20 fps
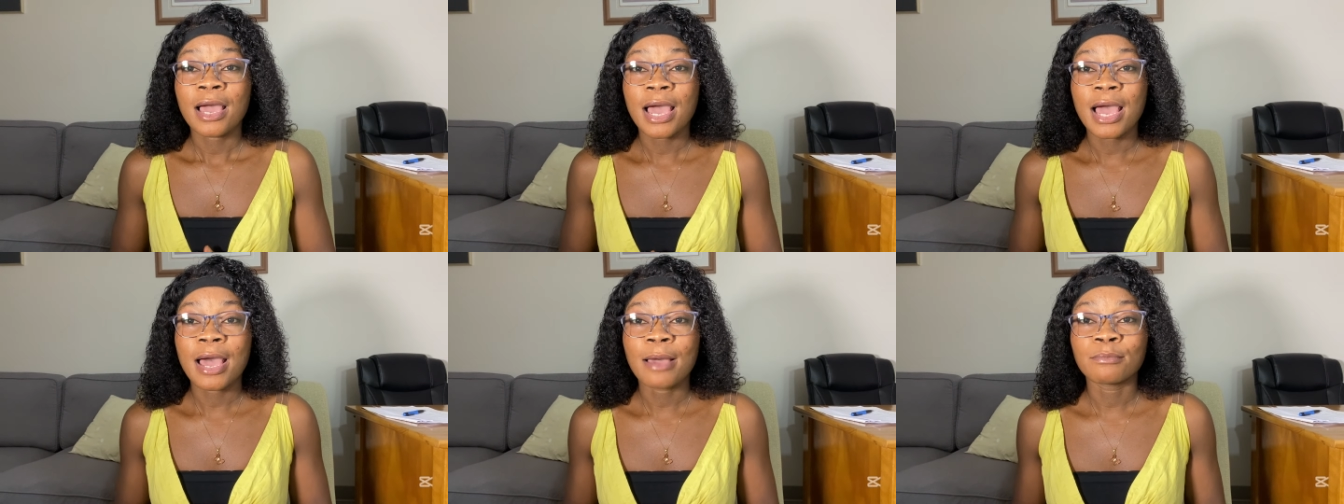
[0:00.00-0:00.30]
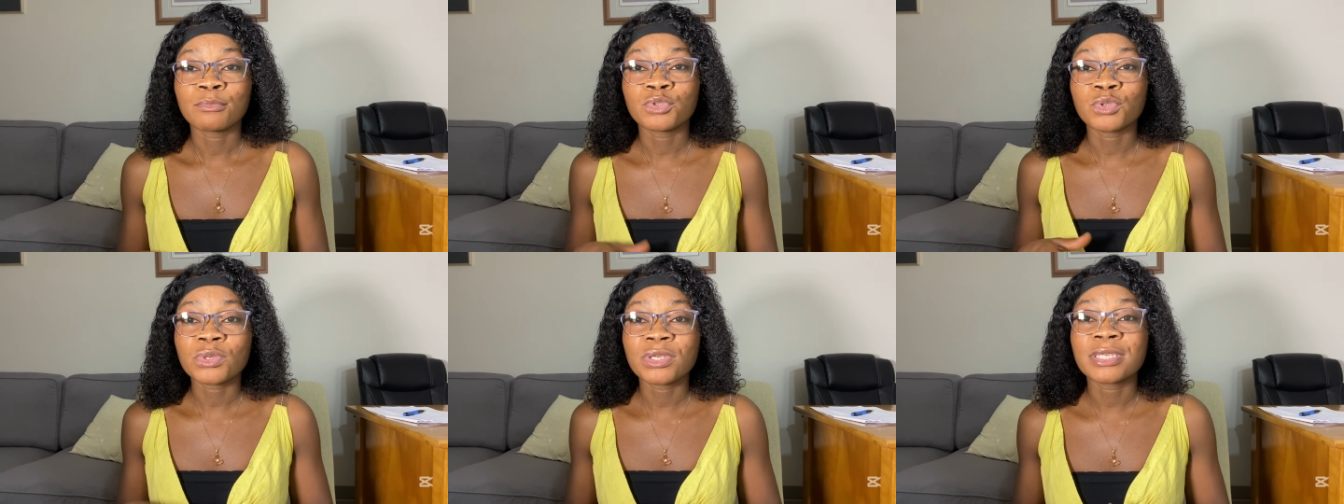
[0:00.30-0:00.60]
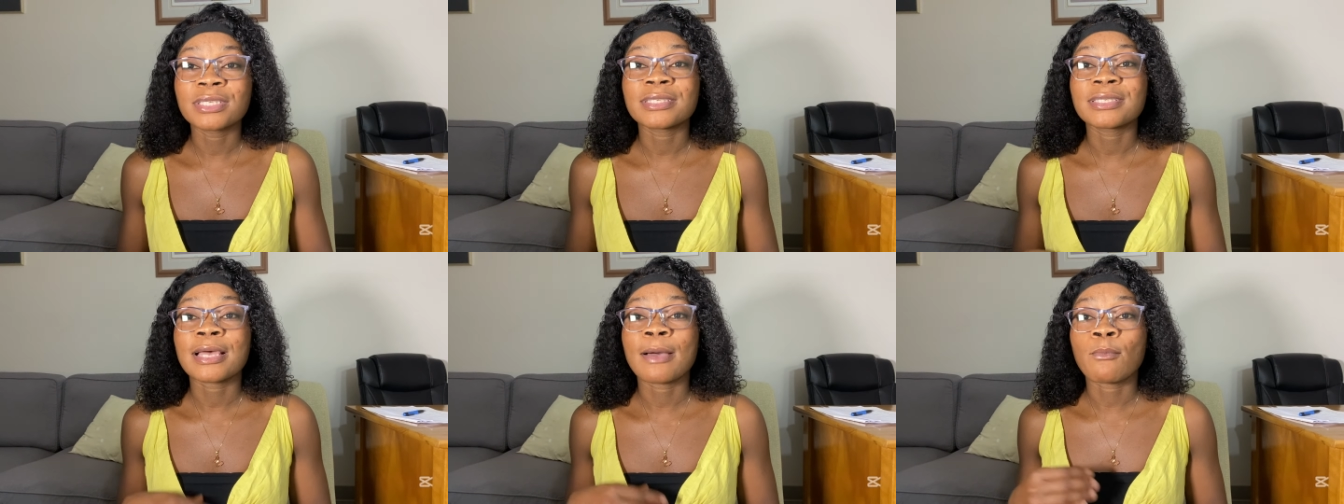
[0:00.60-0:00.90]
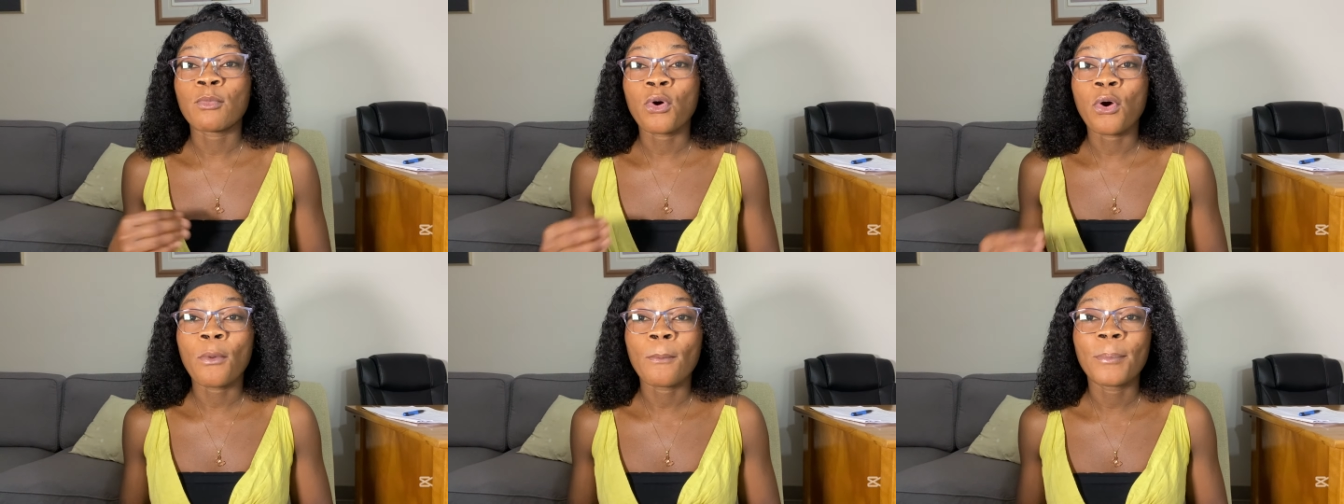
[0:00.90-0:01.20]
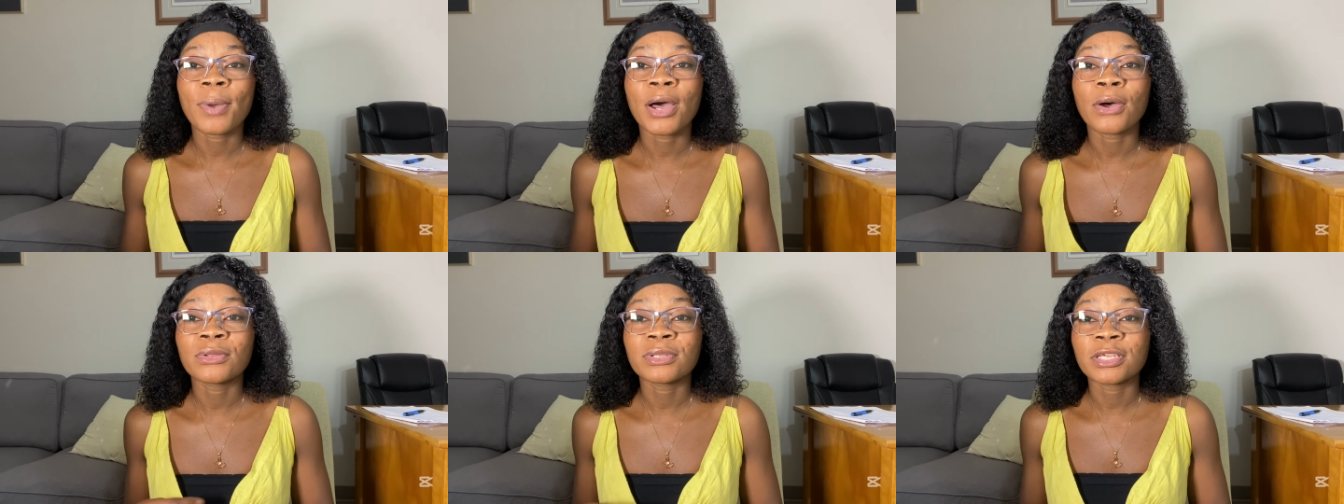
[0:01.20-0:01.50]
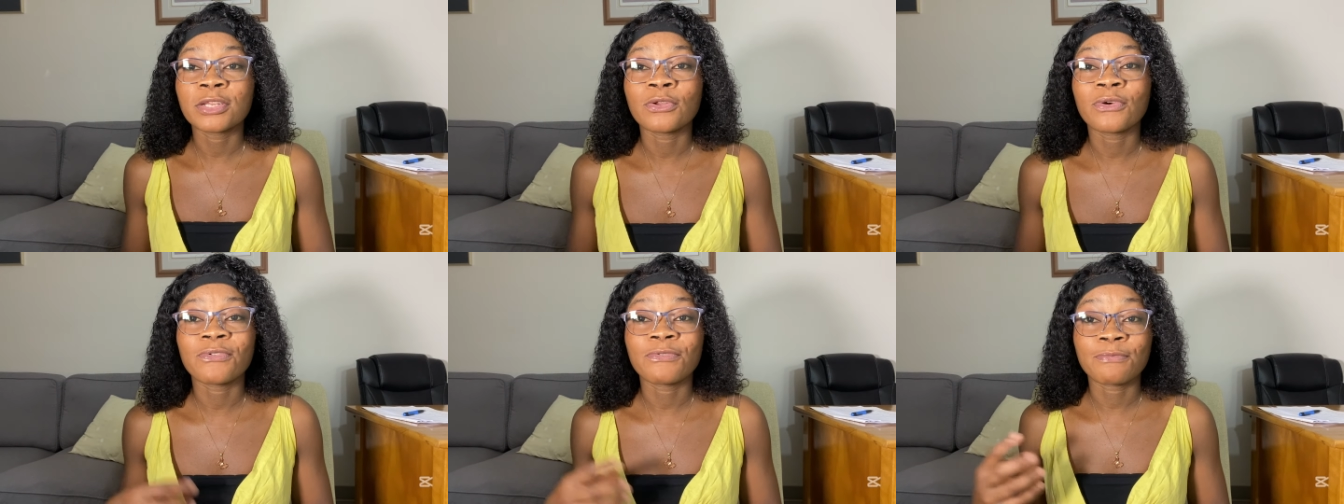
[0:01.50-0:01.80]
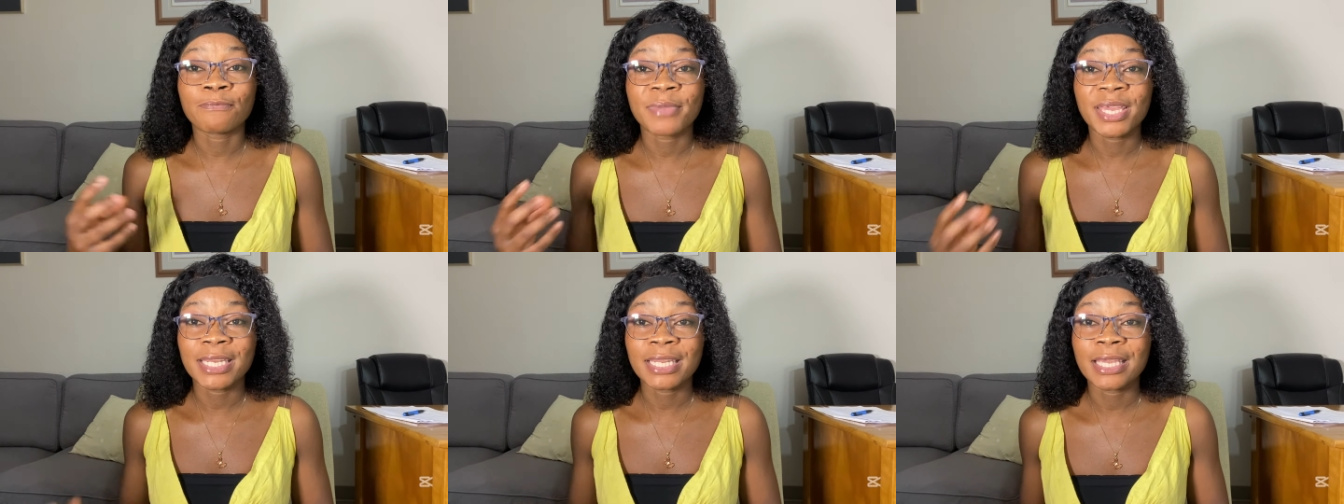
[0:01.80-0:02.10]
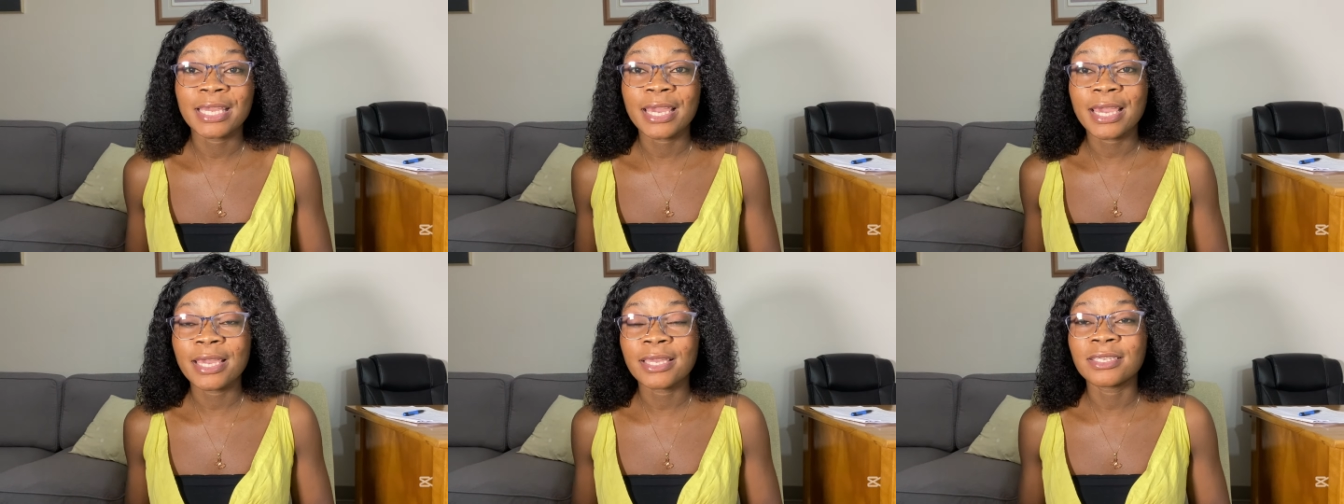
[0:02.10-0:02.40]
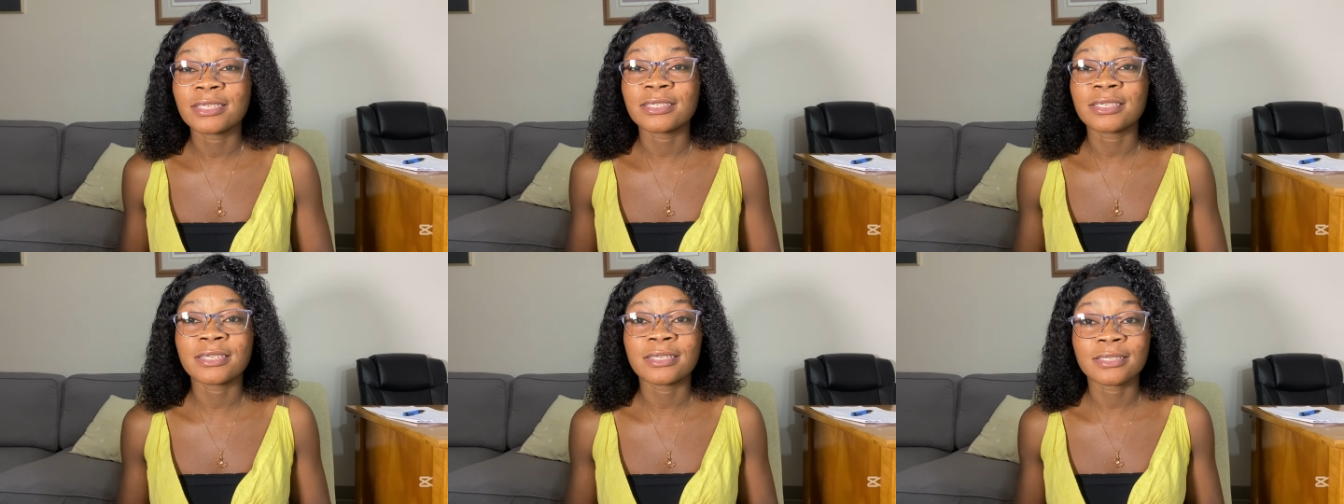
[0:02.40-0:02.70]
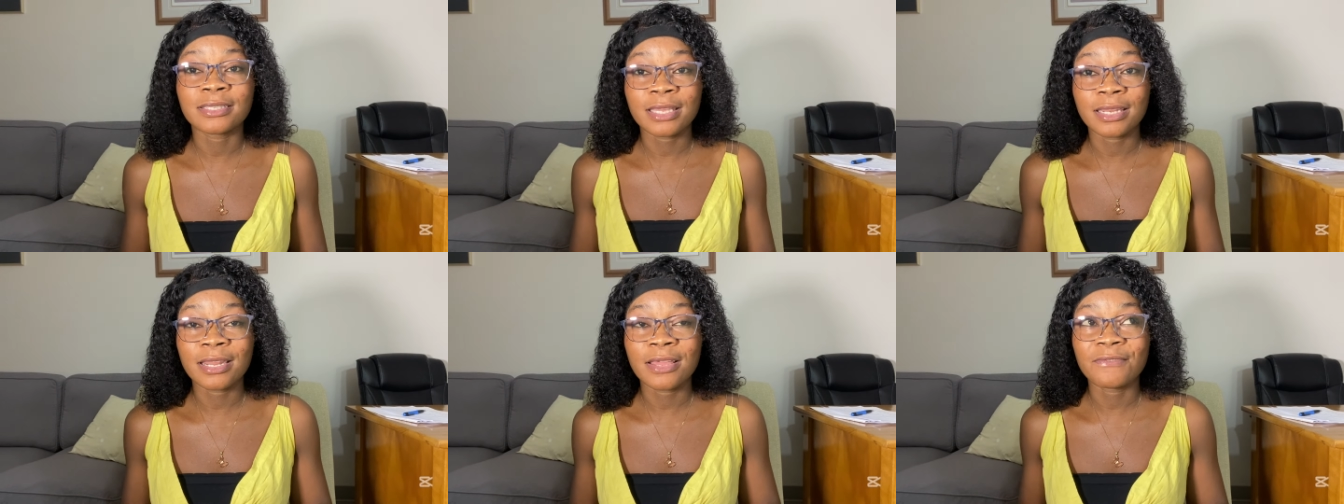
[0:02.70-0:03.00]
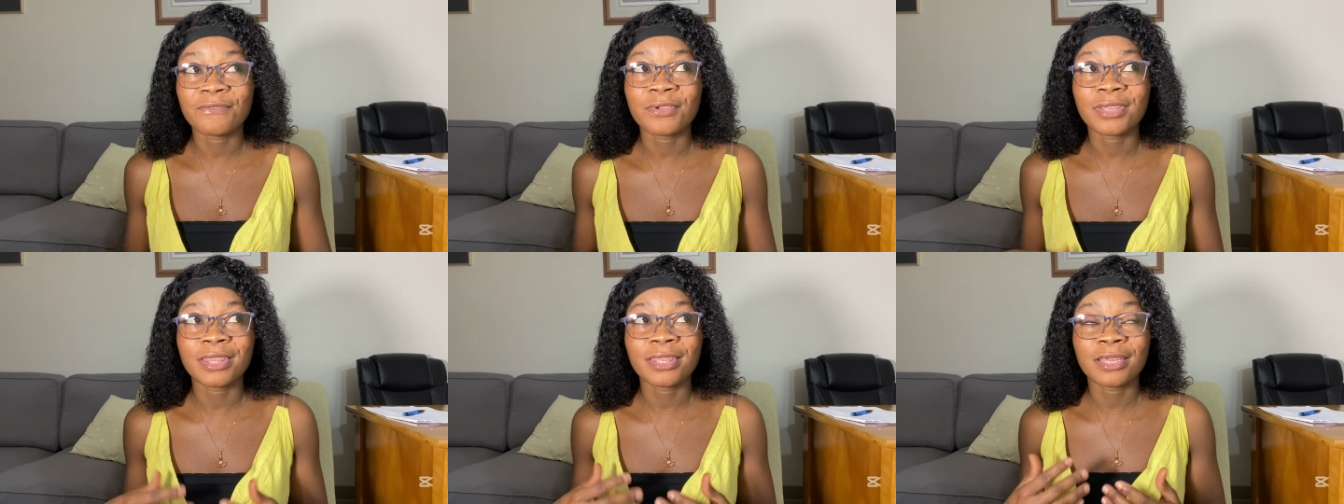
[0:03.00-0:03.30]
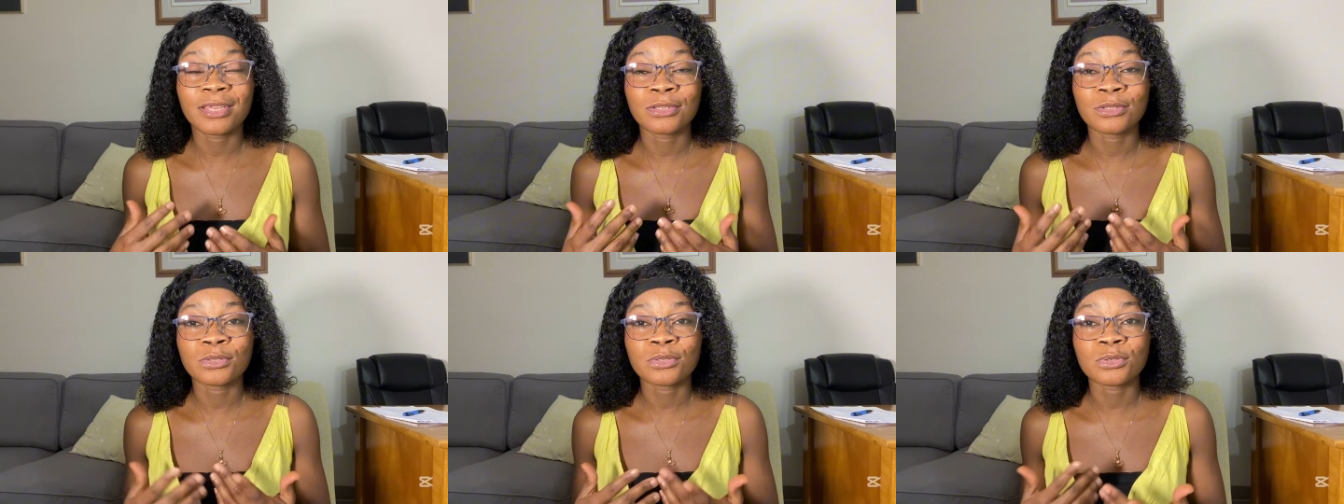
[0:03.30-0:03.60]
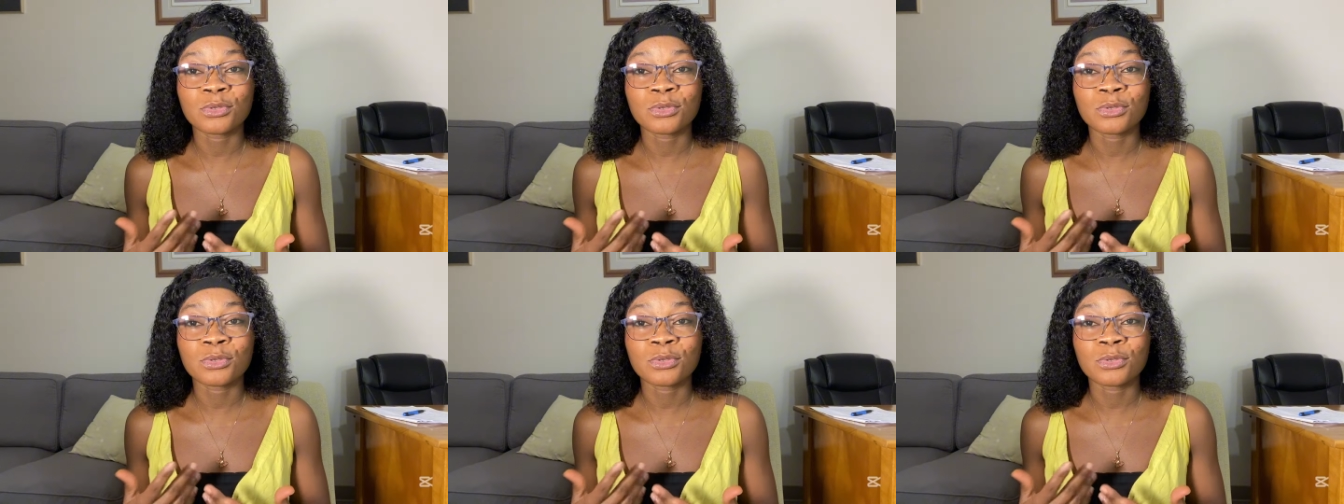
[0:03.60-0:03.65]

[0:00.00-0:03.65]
I'm doing some compounding of medications and everything,